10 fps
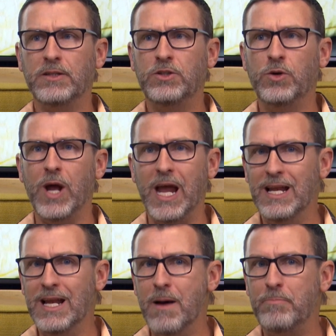You
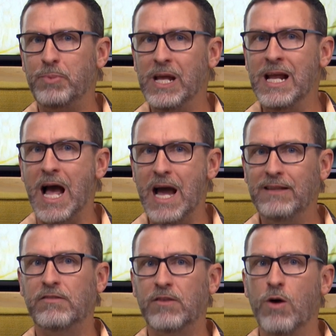ended up being
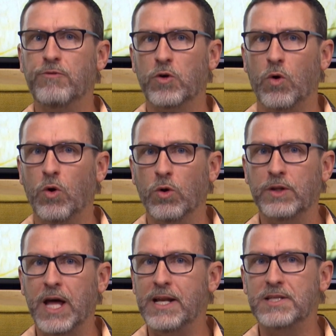8th overall.
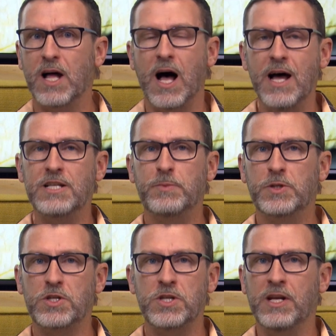That is the highest
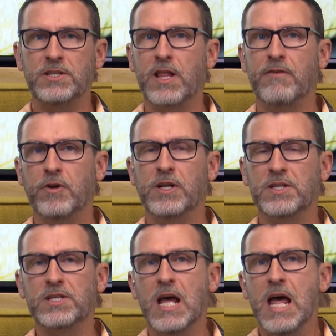position any South African
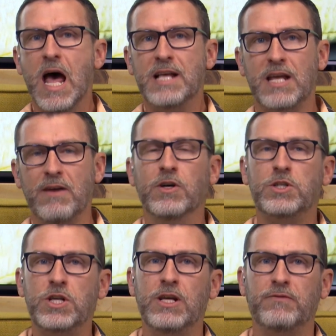has ever
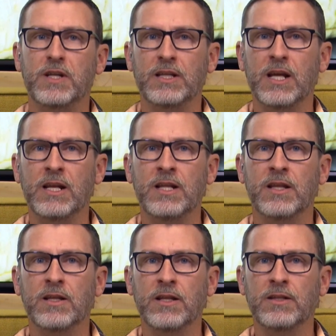achieved
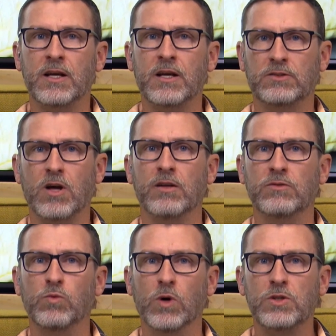in the
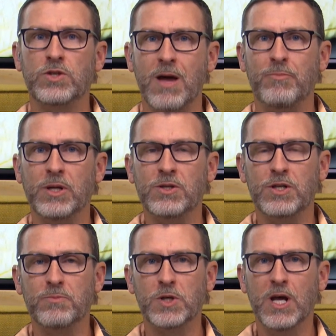Catan World
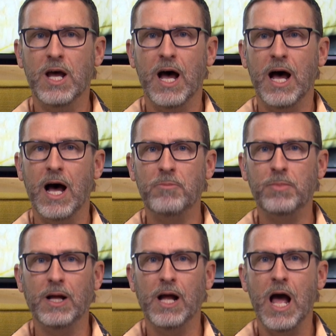Championships.
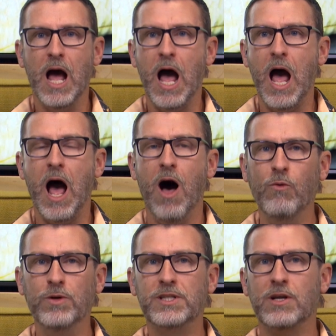
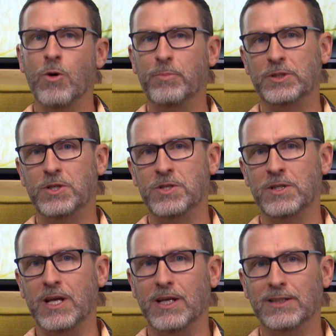How was the competition
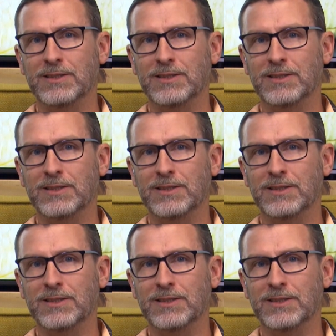there?